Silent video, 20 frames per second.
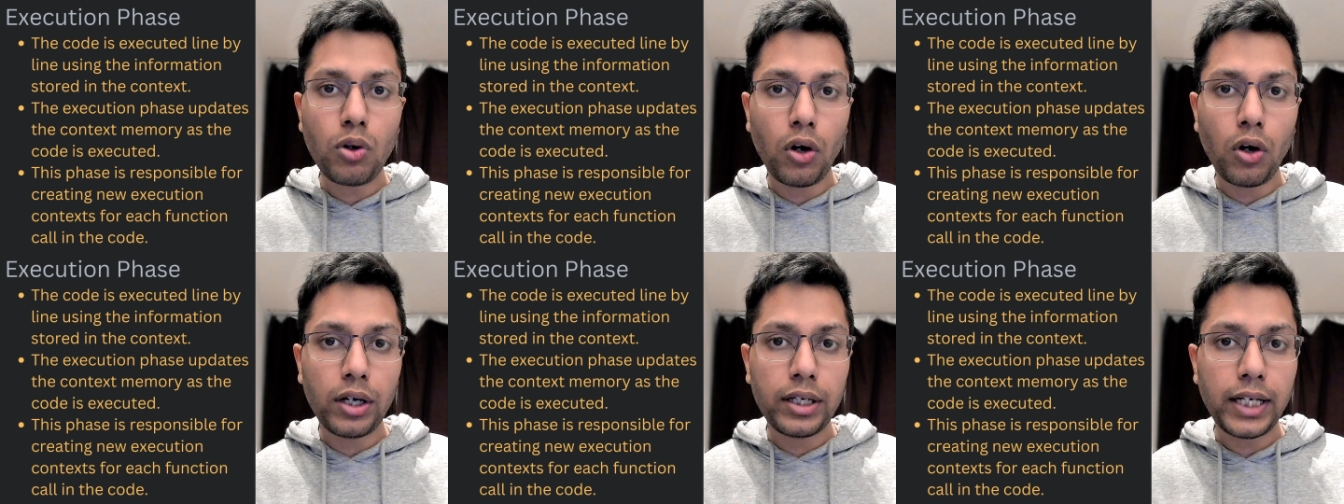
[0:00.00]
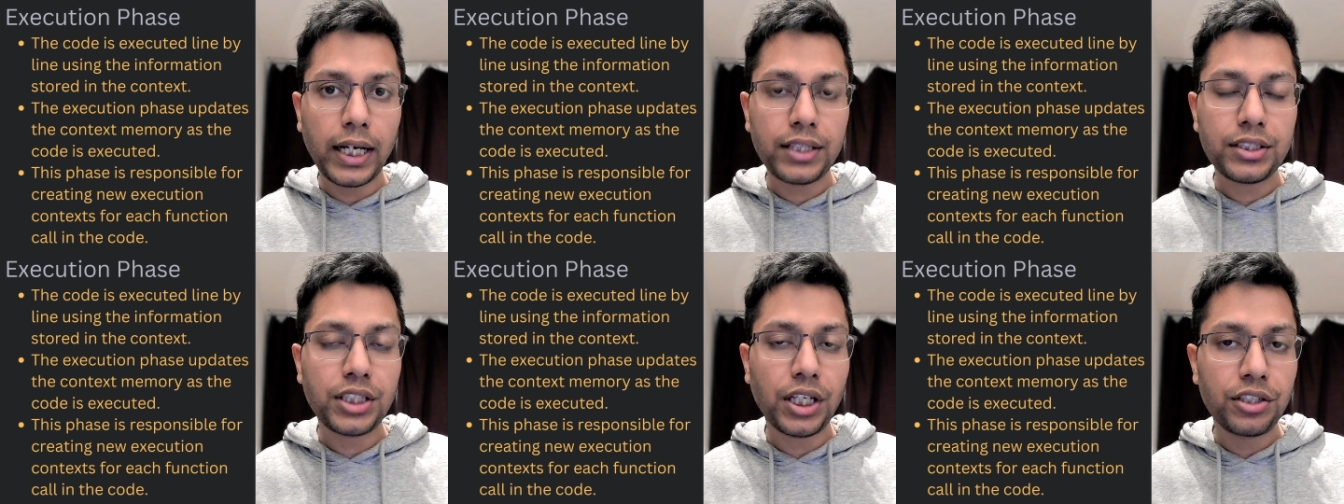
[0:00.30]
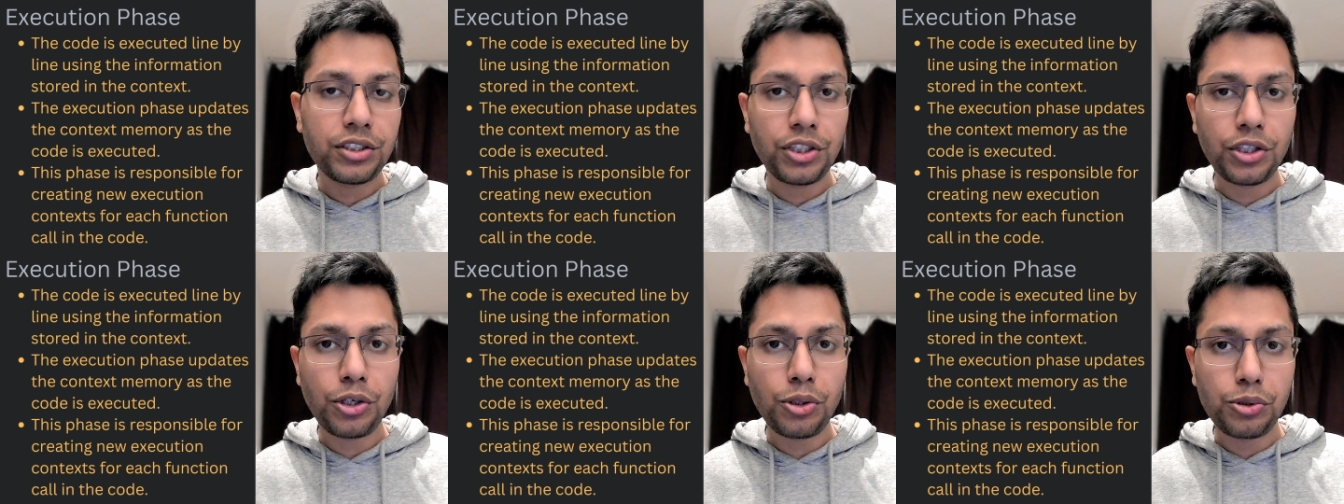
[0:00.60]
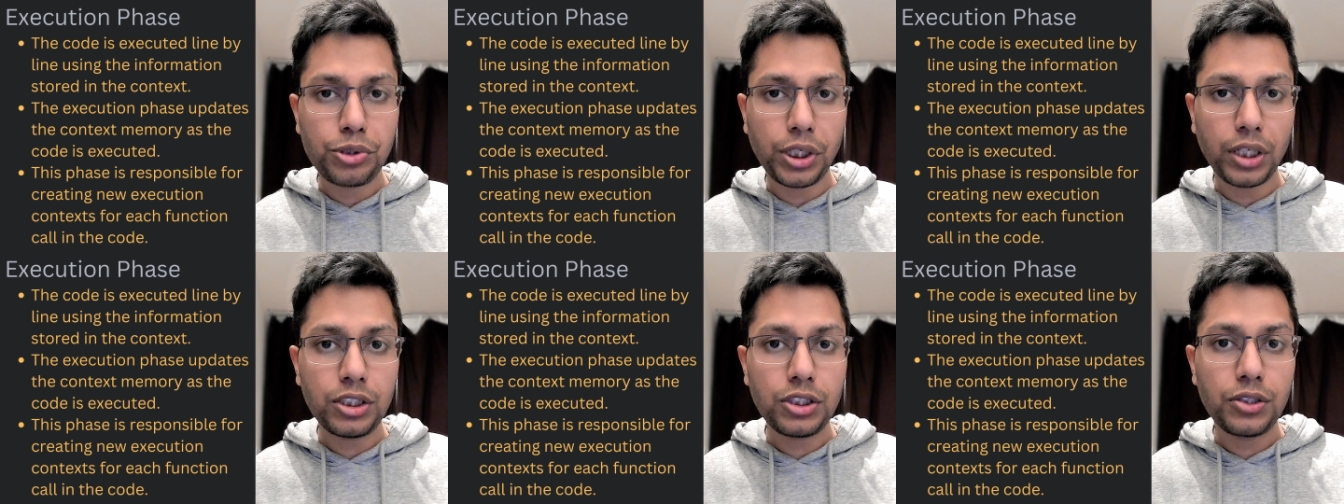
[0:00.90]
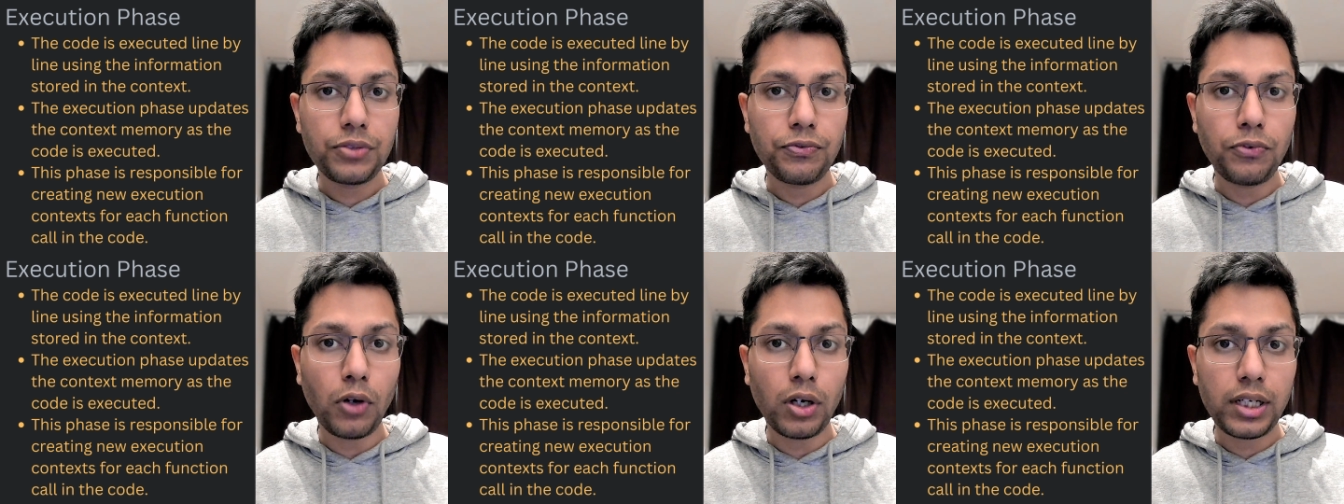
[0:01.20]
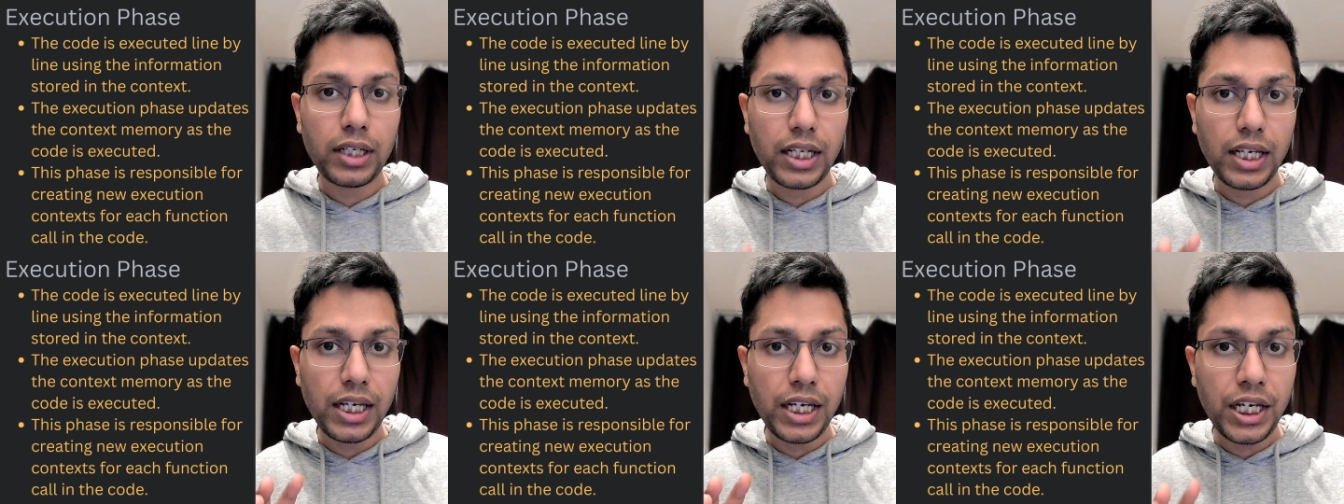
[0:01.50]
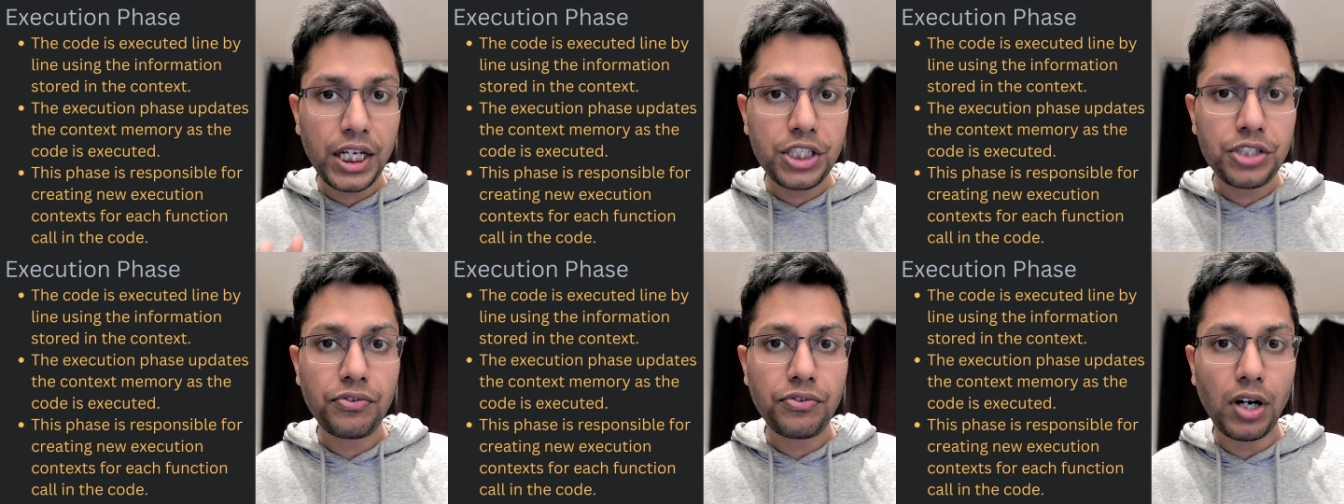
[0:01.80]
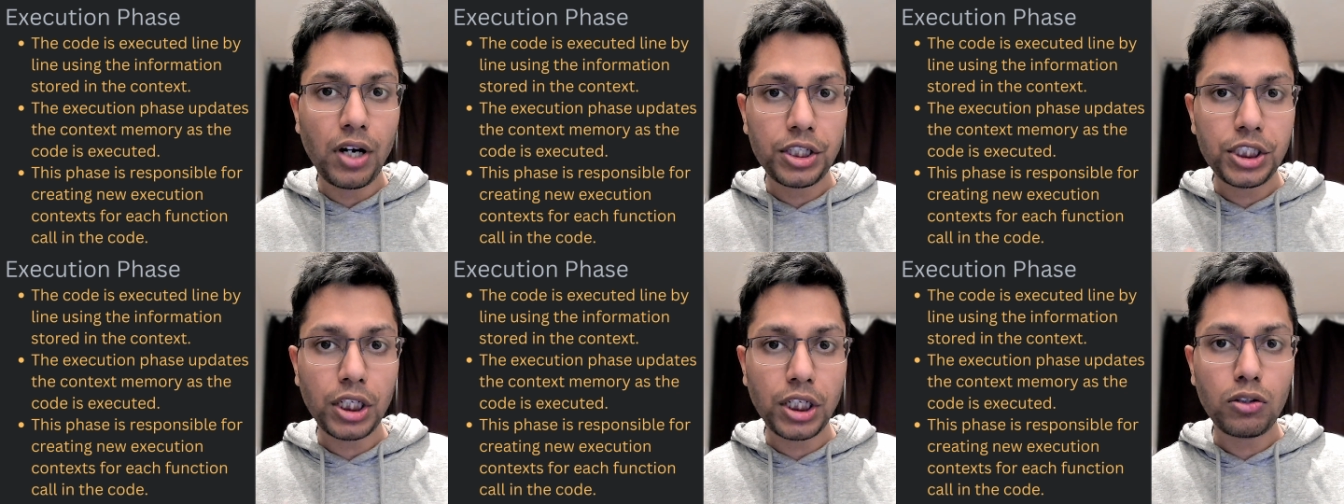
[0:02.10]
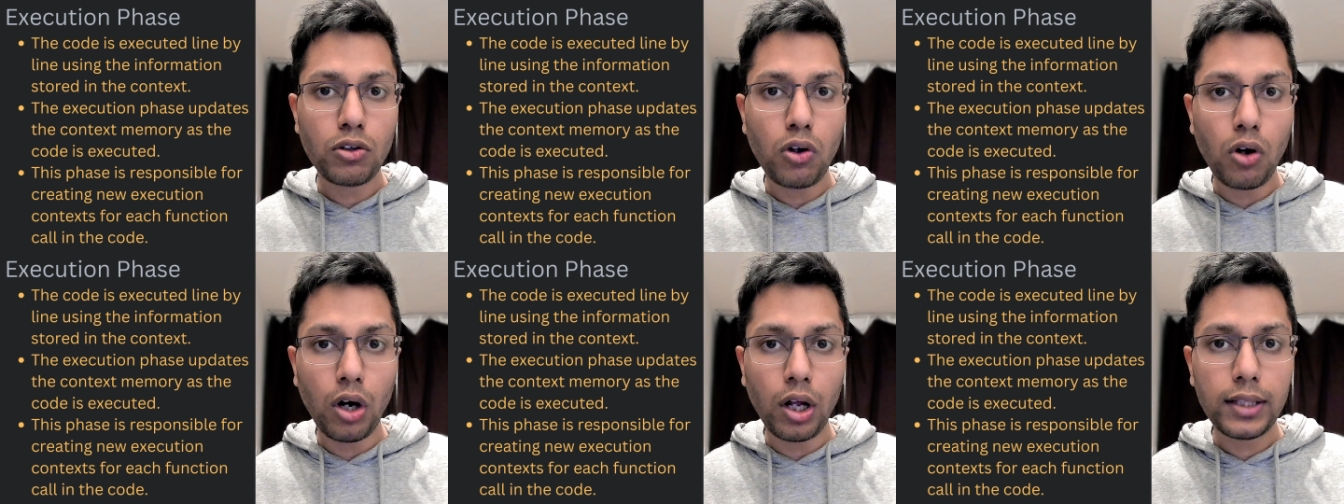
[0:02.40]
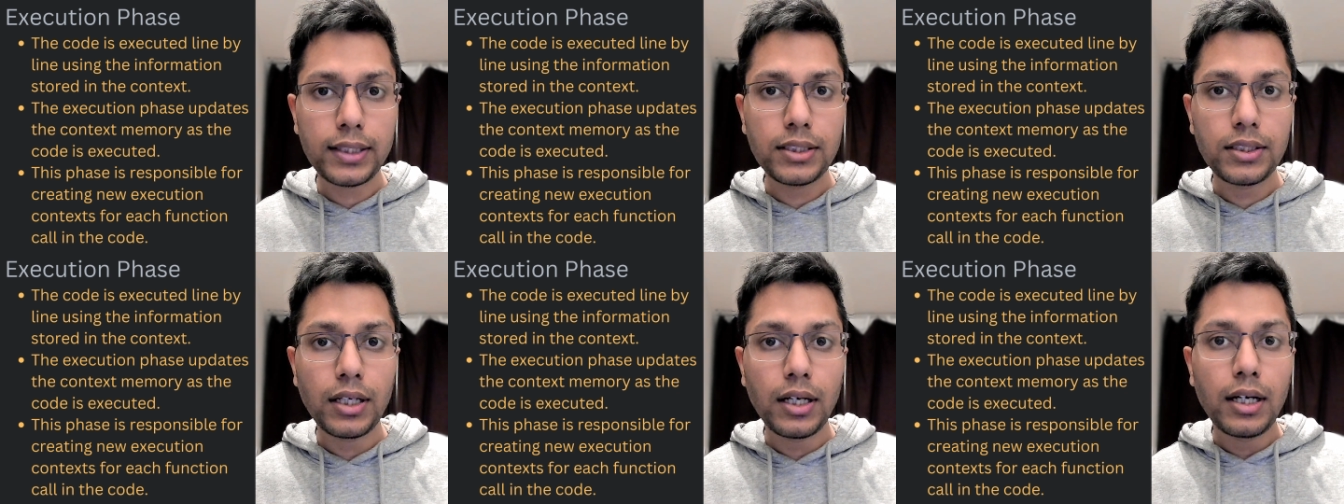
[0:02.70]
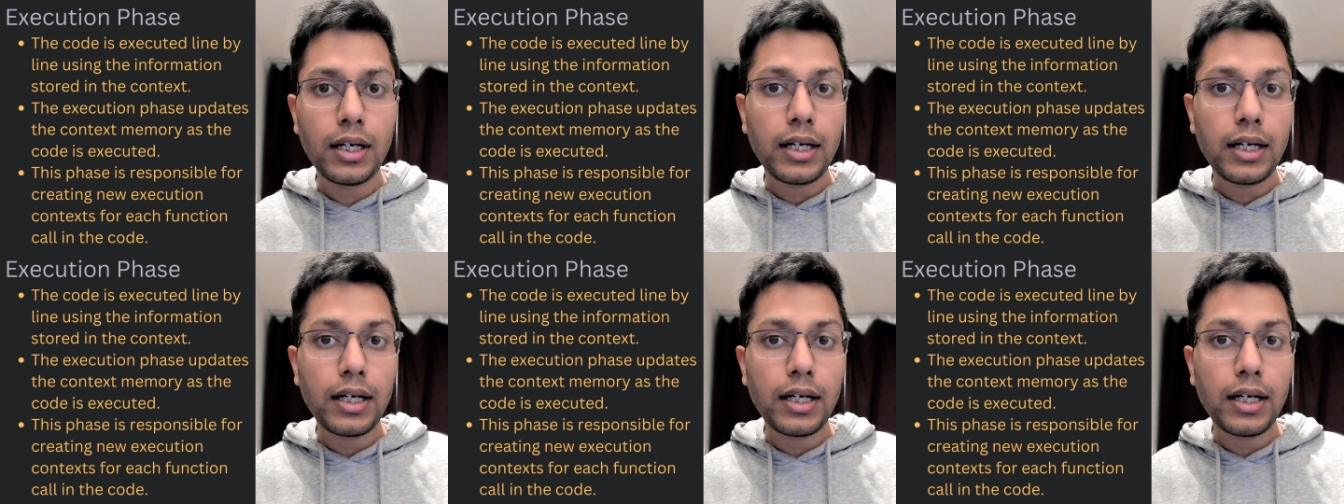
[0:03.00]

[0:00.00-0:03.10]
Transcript: context executions for each function calls